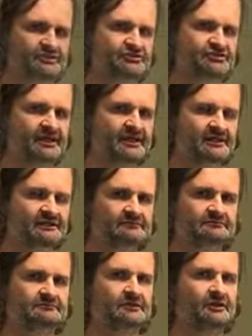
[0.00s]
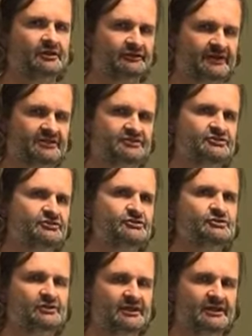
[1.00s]
shear, cracks due
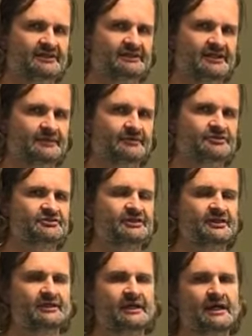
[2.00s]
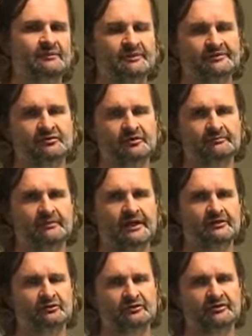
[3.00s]
to interlaminar shear, and we've got
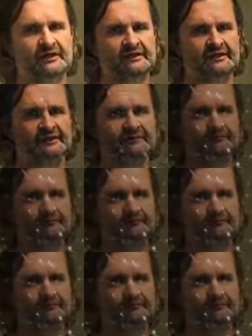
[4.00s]
microcracking.